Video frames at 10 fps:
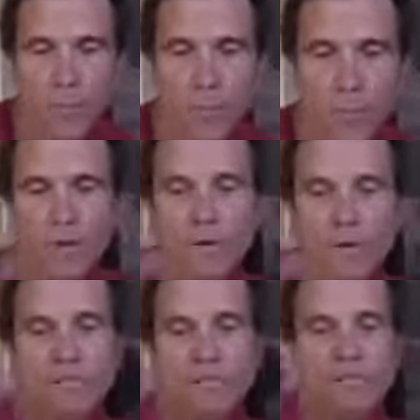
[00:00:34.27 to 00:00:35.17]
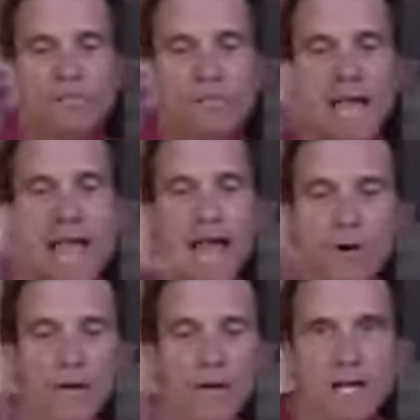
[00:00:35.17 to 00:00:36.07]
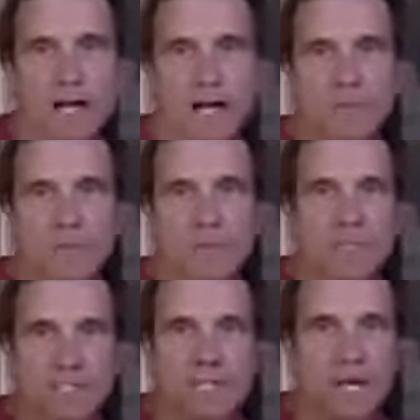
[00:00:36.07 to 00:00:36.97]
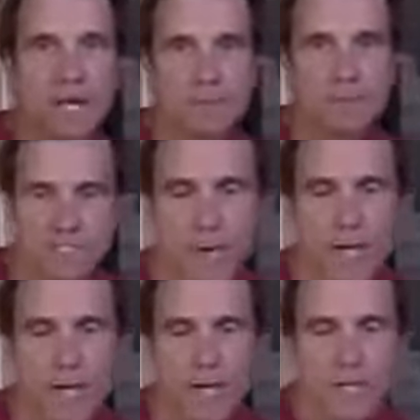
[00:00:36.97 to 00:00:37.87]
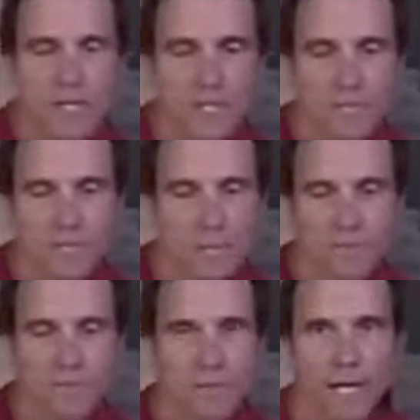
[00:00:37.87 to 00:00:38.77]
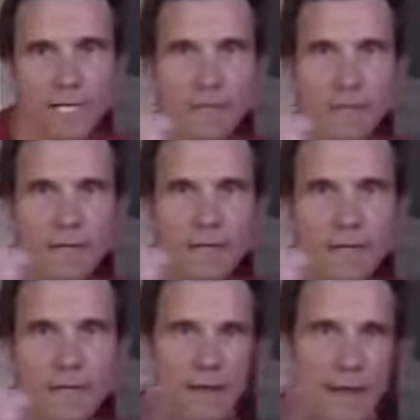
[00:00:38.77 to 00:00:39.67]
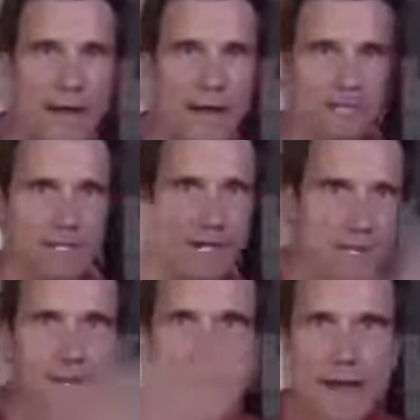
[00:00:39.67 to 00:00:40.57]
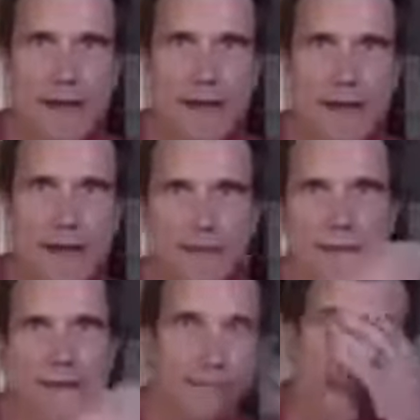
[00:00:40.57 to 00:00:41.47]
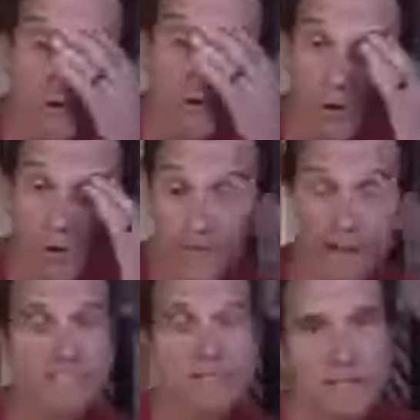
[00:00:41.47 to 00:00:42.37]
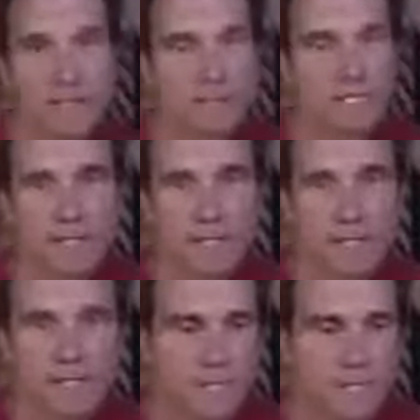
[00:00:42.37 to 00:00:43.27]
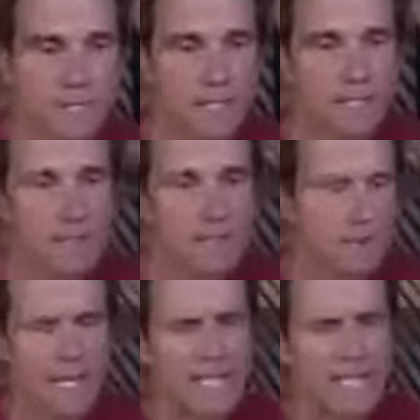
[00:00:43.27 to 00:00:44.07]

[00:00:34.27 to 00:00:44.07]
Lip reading: We are going to tack on time each time, so don't feel like if you have to kind of come in and out of that, that's all part of that isometric that we talked about last week,